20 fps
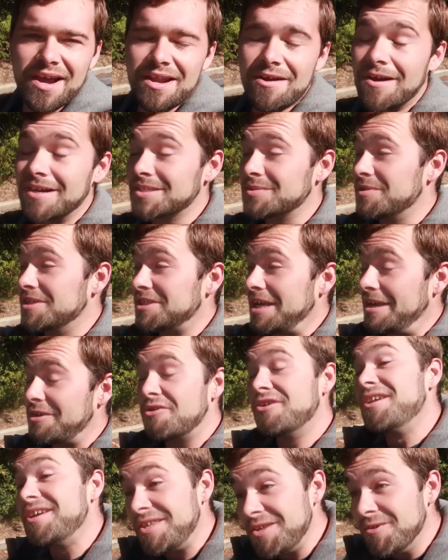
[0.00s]
radars, which I
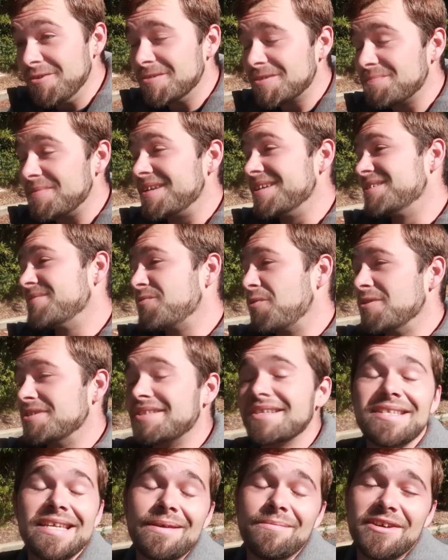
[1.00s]
couldn't use because of course
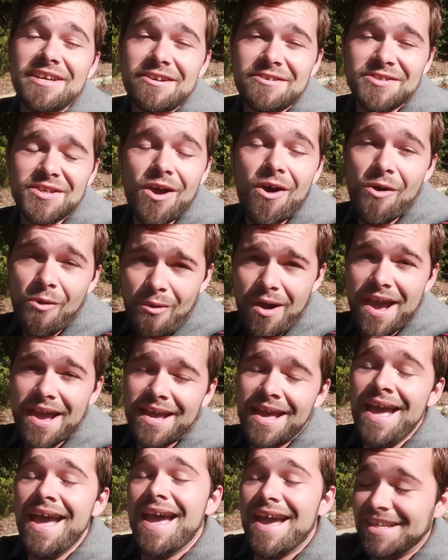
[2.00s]
the team leaders go
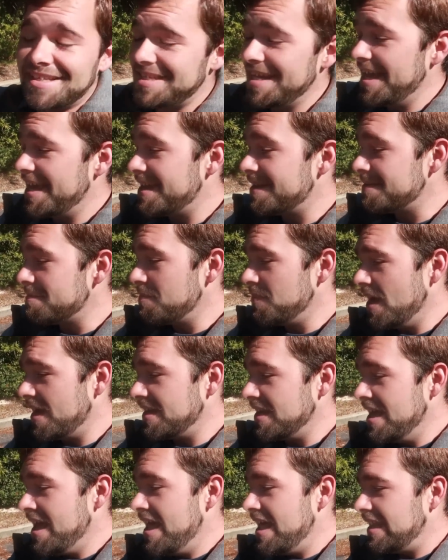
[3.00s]
away at 10.
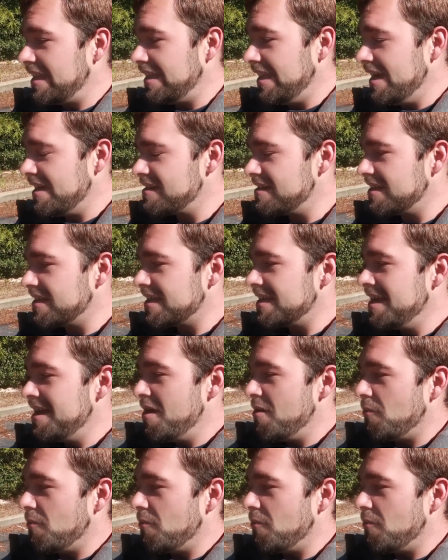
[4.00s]
But luckily,